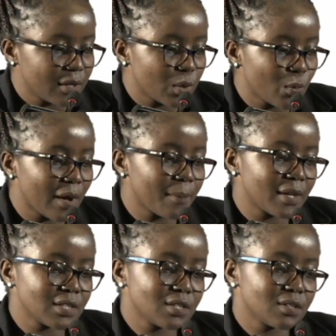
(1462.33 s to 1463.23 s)

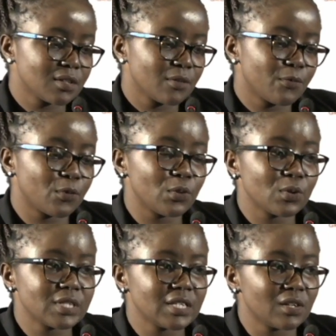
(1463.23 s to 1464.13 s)
requirements for
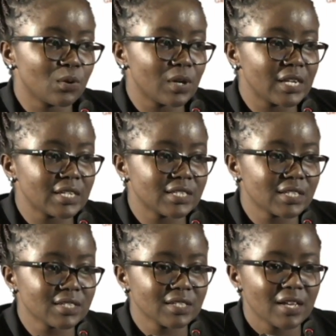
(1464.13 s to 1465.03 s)
those in
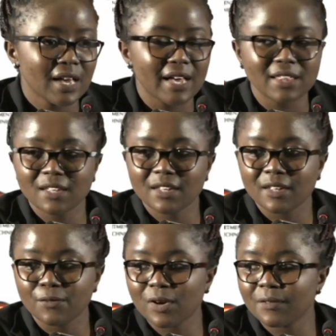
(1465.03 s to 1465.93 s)
colleges. I think
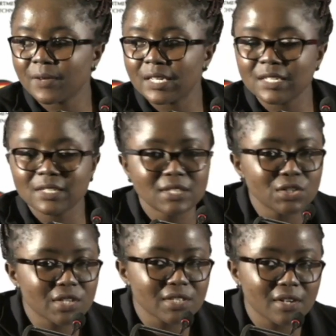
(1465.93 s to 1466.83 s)
if you have any
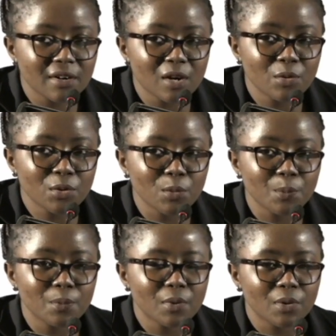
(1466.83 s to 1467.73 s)
teachers around
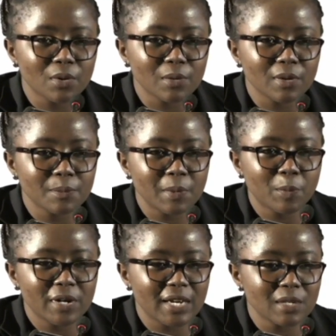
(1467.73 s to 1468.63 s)
or
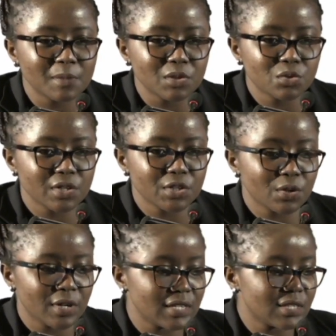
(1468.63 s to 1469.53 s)
people in
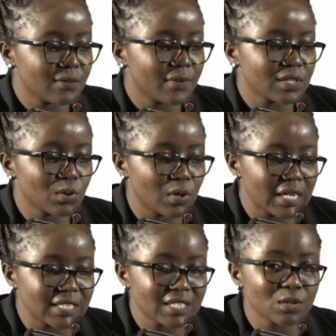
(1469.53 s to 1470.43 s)
administration in TVET
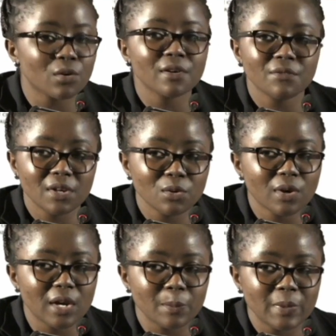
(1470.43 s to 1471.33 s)
colleges, or even you
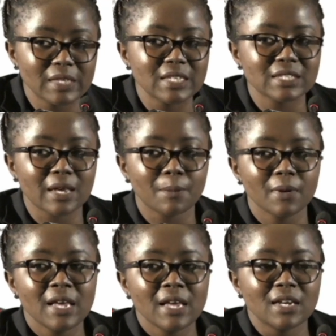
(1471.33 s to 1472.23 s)
can pick this up
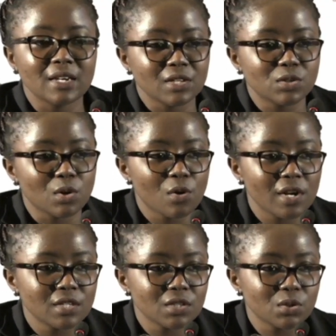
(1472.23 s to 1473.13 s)
in case your
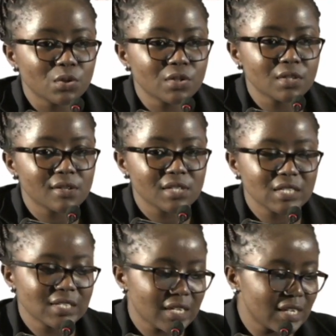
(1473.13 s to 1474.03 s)
college is not
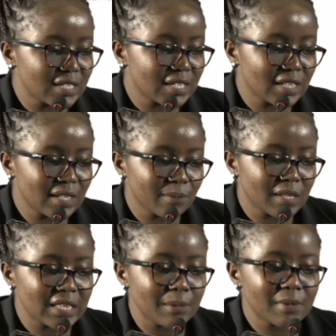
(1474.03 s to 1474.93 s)
registered and tell them
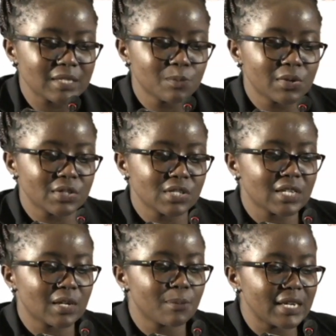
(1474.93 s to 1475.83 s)
that they must be
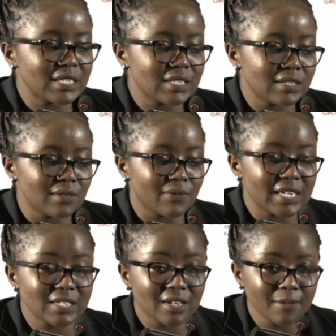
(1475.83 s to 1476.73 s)
registered by
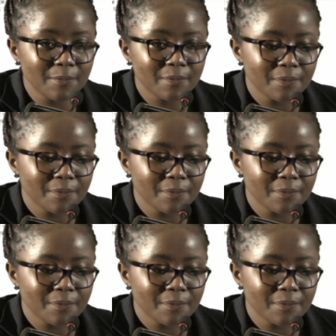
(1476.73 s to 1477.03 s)
TVET,